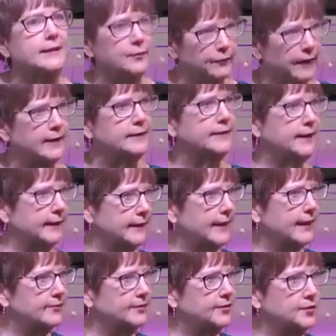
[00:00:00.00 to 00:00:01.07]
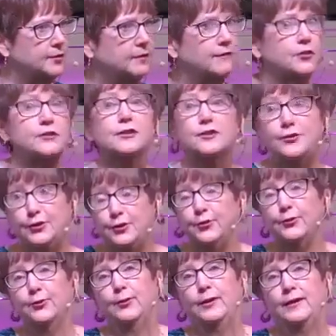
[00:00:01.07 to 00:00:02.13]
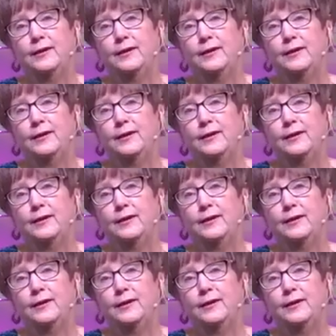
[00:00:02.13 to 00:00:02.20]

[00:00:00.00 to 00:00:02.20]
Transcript: and radiating out to the universe is you.